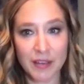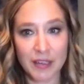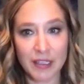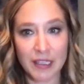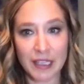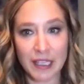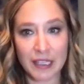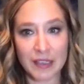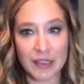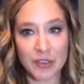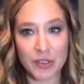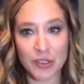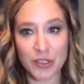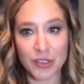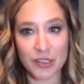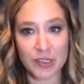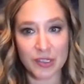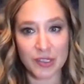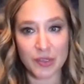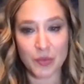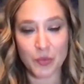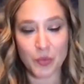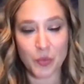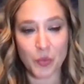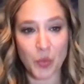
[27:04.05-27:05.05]
And that's
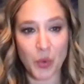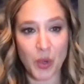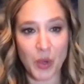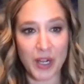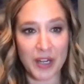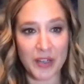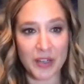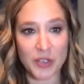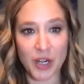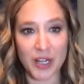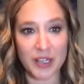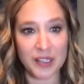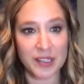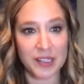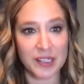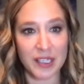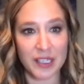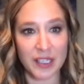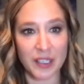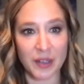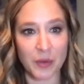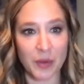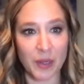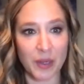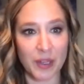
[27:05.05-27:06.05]
just what I try to
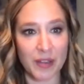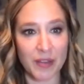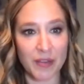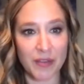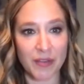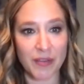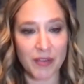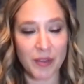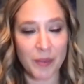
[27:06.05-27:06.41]
stick with.